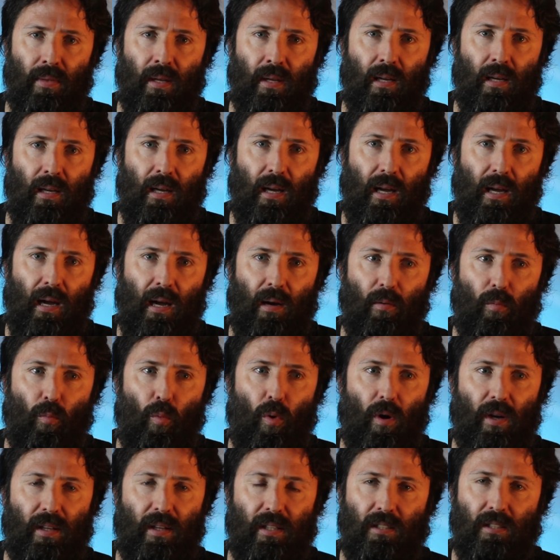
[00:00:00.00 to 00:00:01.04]
And why
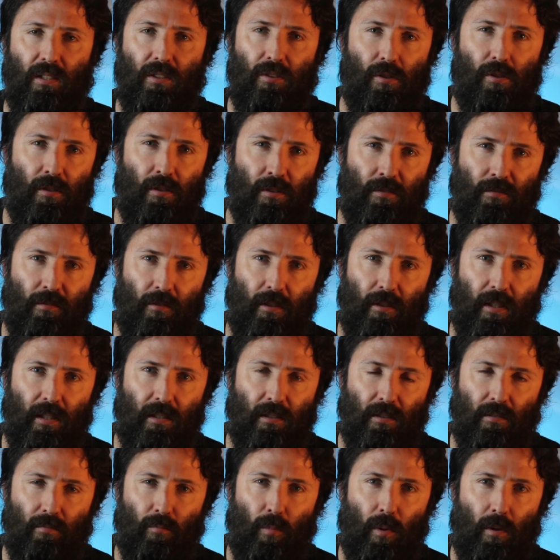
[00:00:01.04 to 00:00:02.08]
this is useful is,
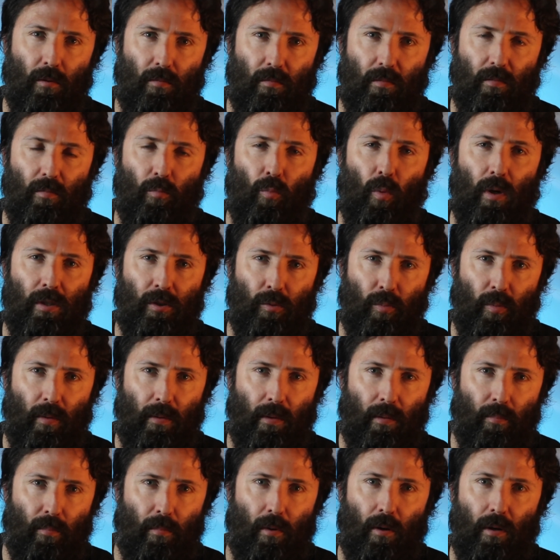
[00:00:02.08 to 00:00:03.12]
well, once we're
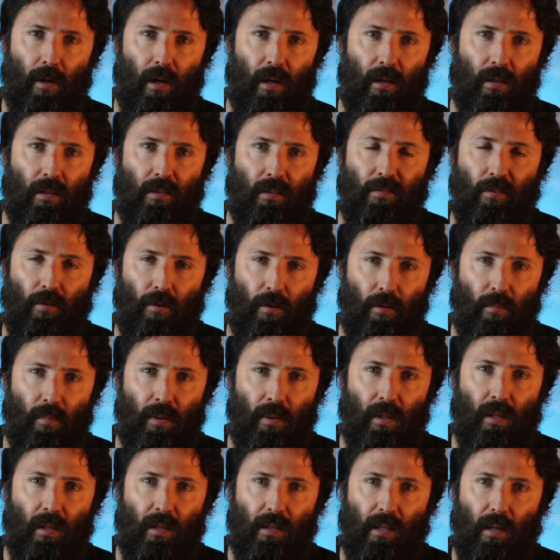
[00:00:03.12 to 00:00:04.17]
in mod arg form,
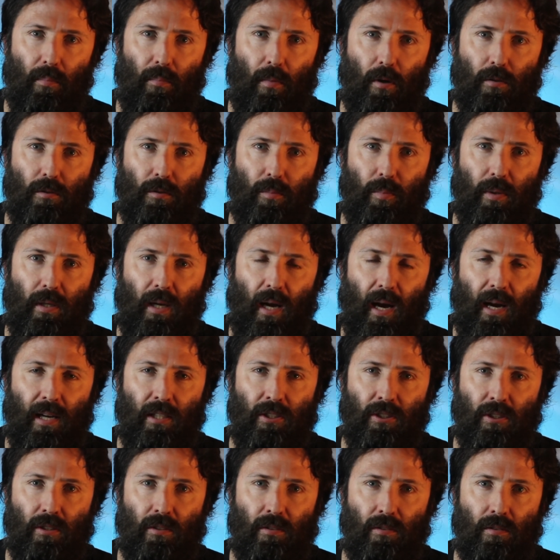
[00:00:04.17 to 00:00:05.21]
then
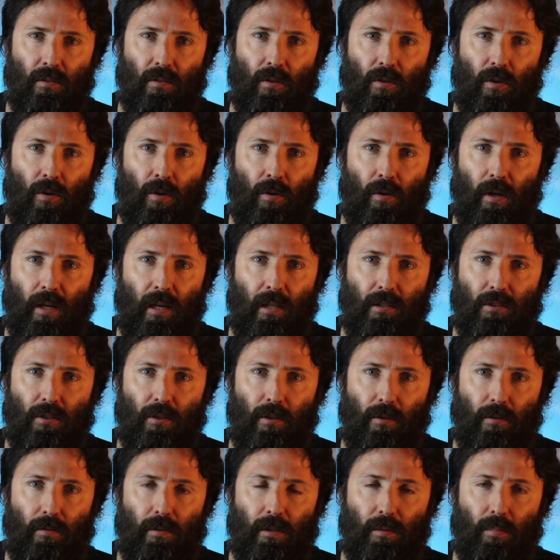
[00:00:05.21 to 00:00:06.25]
multiplication, all I need to
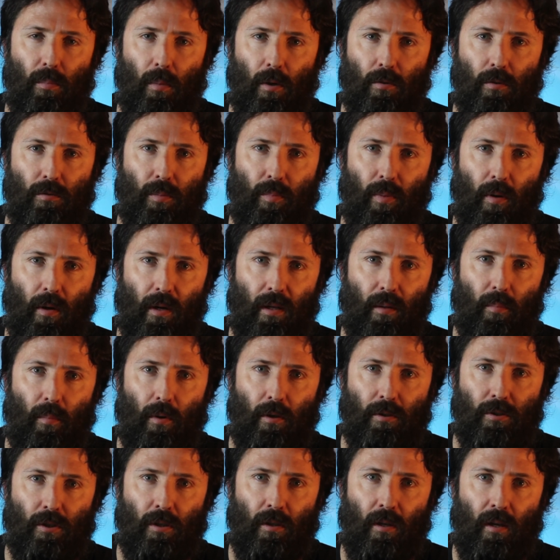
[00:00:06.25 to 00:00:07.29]
do is multiply the
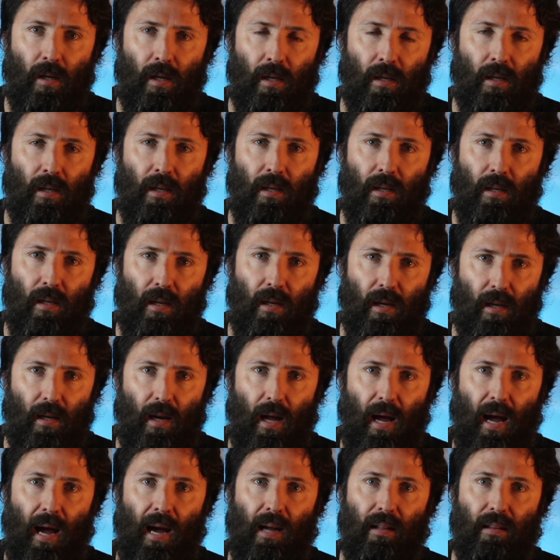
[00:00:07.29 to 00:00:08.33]
moduli and
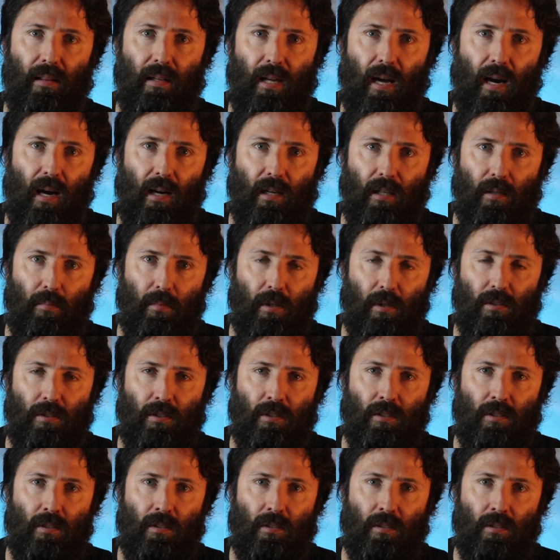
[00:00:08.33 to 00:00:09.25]
add the arguments,